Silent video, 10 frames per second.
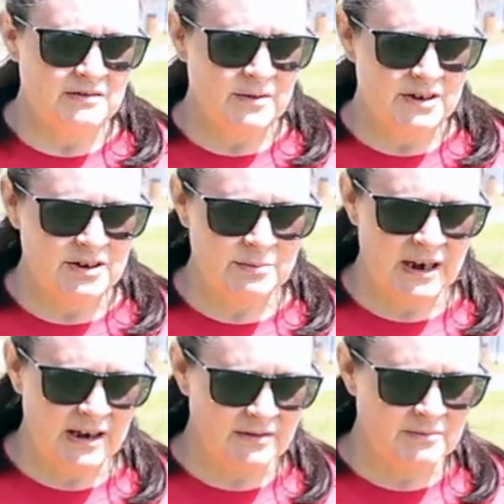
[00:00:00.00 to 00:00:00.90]
We took
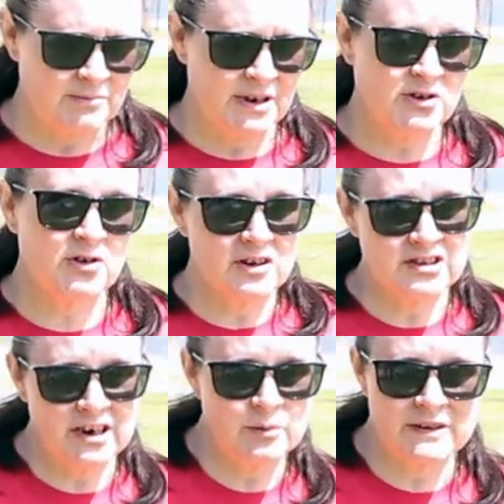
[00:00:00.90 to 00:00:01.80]
my picture on
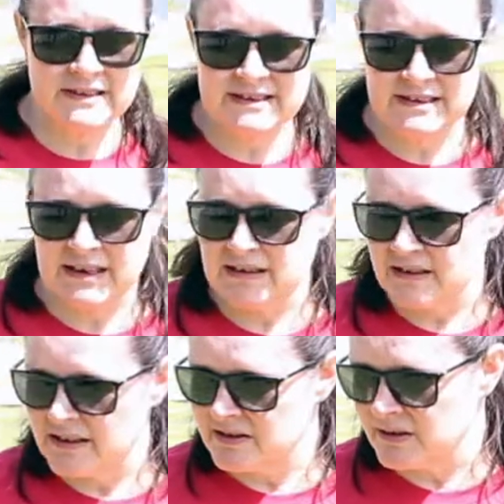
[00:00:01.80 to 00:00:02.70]
January
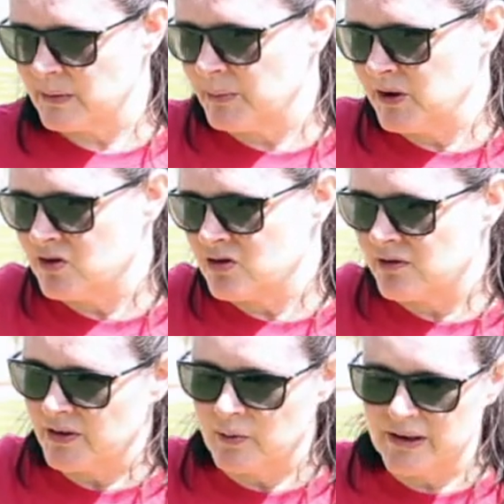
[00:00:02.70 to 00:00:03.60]
16th and I took my picture
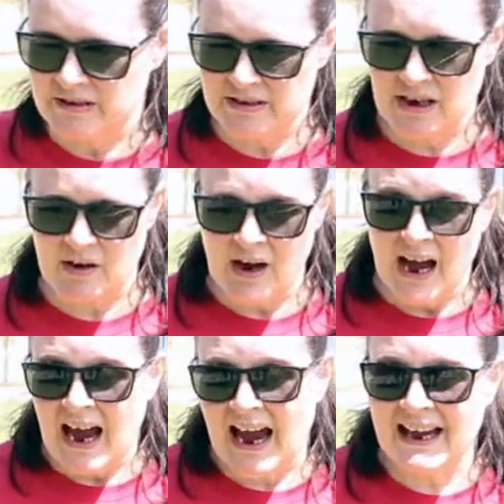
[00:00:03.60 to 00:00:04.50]
a few weeks ago.
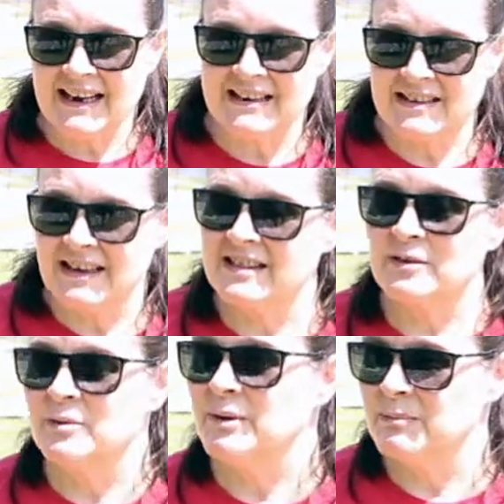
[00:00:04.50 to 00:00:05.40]
I didn't think
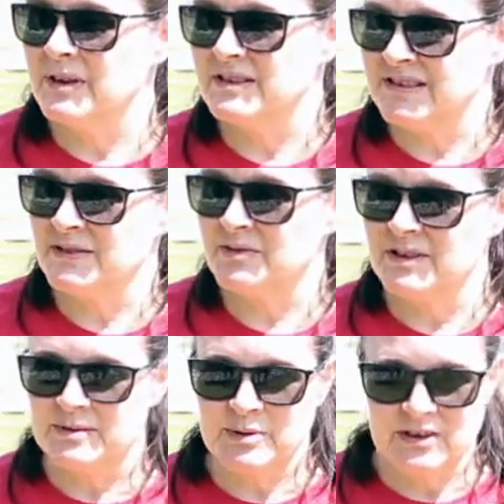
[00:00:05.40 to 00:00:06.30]
there would be much
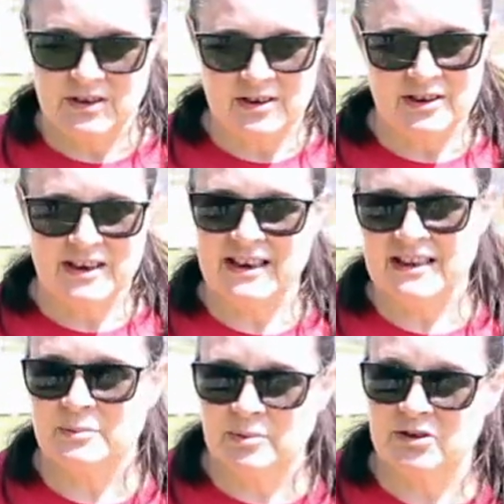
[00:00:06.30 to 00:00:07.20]
difference, but you, looking
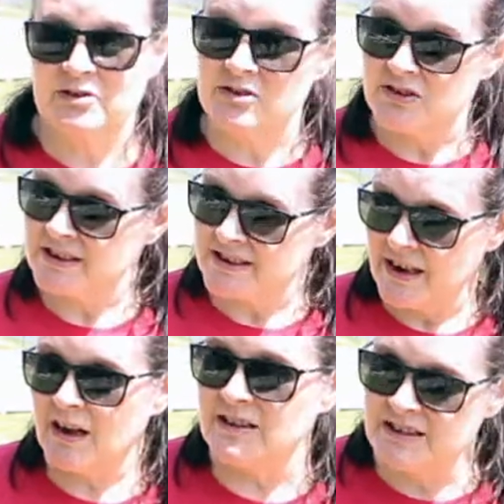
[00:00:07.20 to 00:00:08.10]
at the pictures, you can
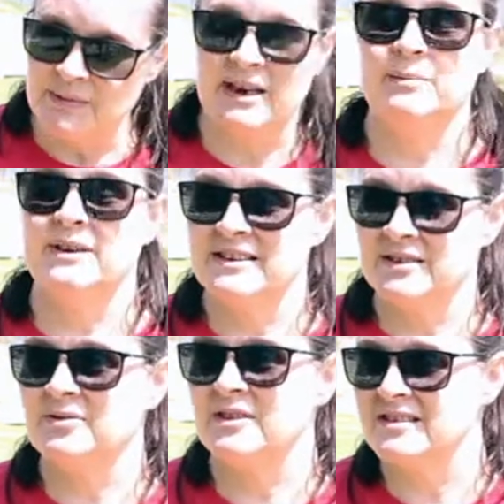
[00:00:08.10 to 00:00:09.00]
tell it's made a big
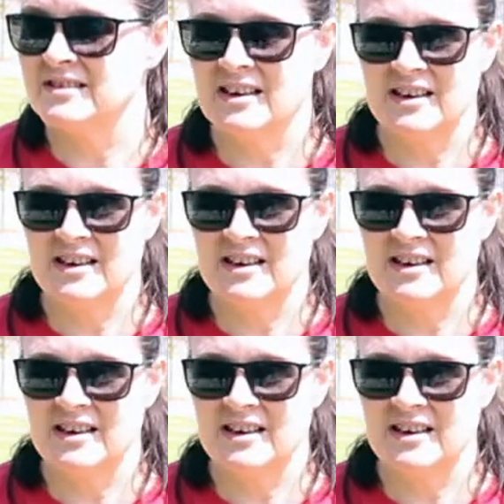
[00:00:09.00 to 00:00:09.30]
difference.